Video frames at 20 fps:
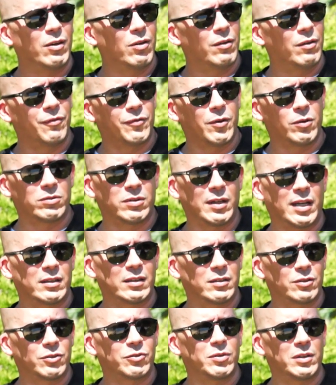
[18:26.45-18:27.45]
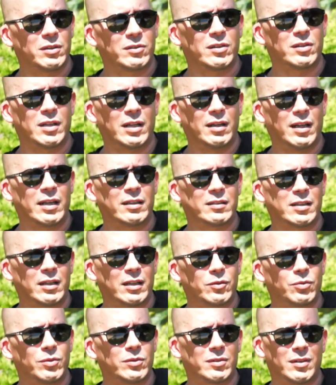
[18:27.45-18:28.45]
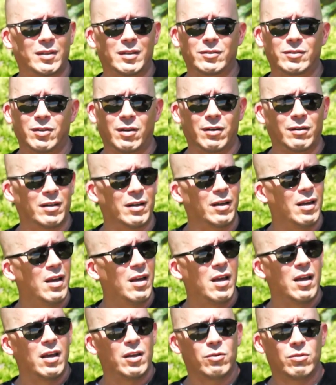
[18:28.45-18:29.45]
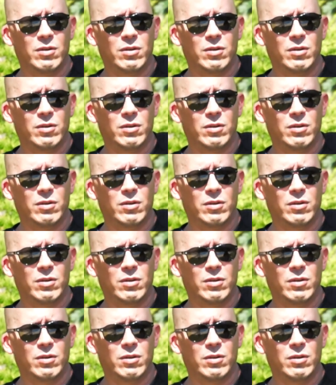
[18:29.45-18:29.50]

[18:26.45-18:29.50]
And I know the folks like the streets and they like that twisting and turning.